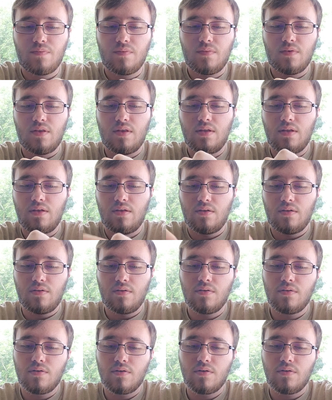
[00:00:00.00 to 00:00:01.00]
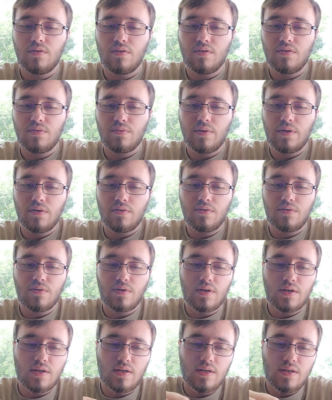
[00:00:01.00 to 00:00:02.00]
And then turn this around so I
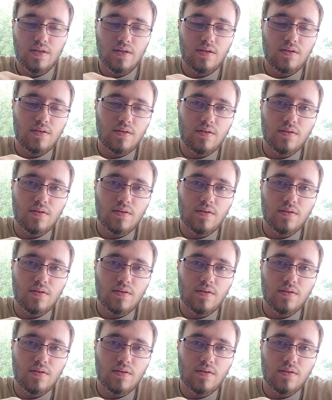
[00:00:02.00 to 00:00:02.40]
can get it.